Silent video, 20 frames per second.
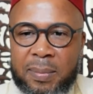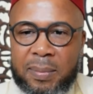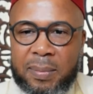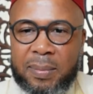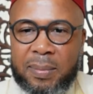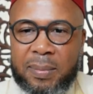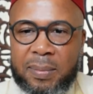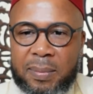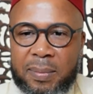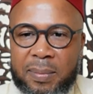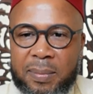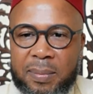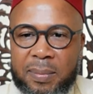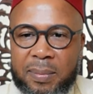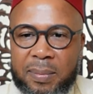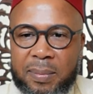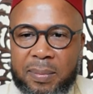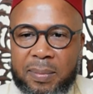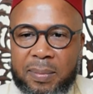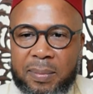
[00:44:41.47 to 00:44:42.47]

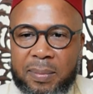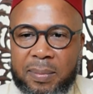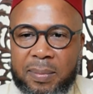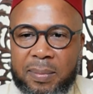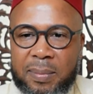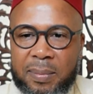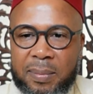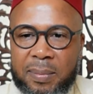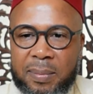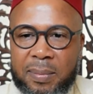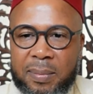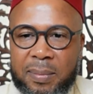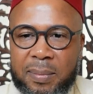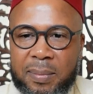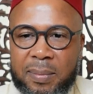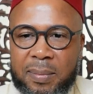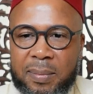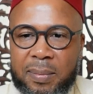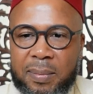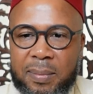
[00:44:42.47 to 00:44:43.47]

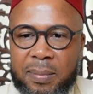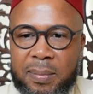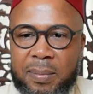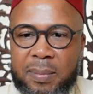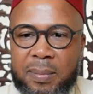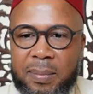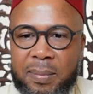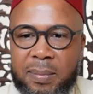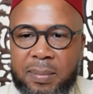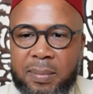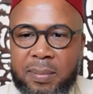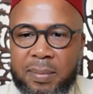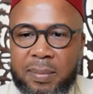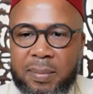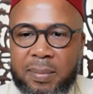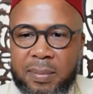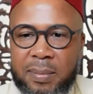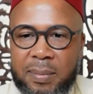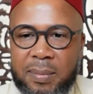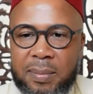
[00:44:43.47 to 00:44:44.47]

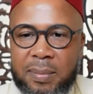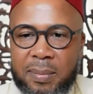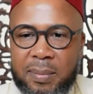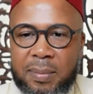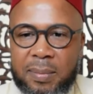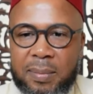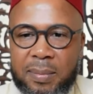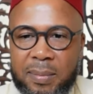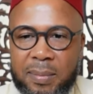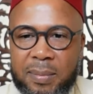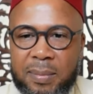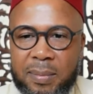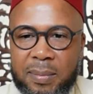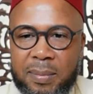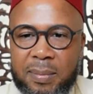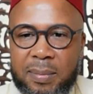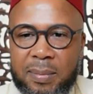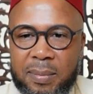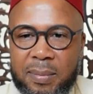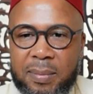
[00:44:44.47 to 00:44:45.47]

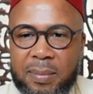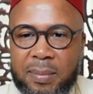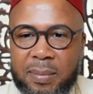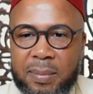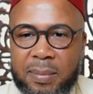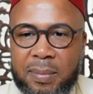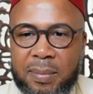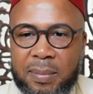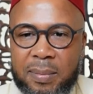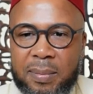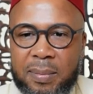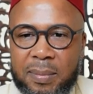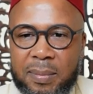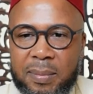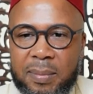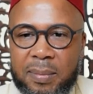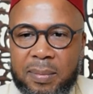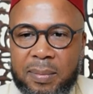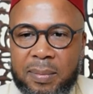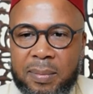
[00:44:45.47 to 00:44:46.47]

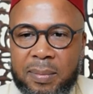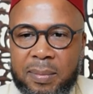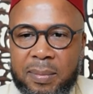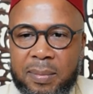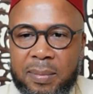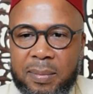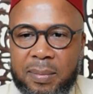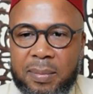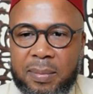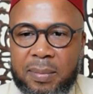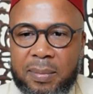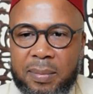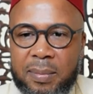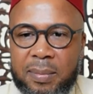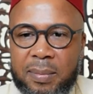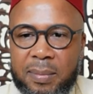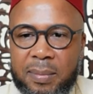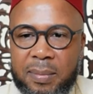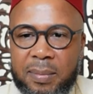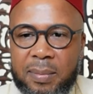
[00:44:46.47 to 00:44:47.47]

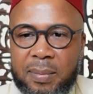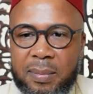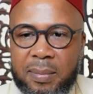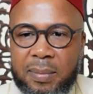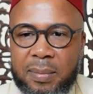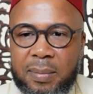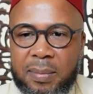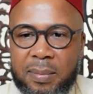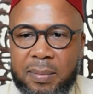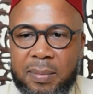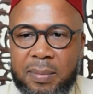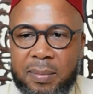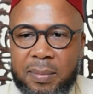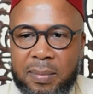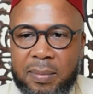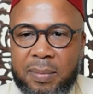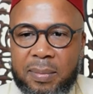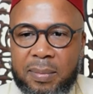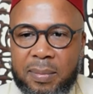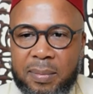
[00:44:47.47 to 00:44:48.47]

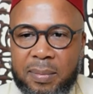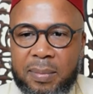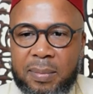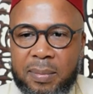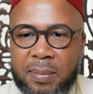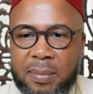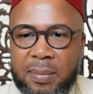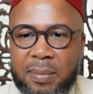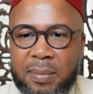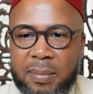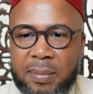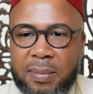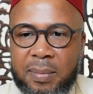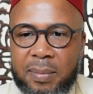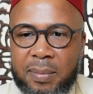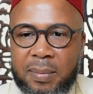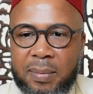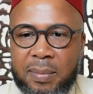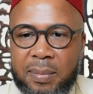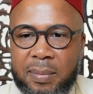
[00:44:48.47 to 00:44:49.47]
This person isn't speaking.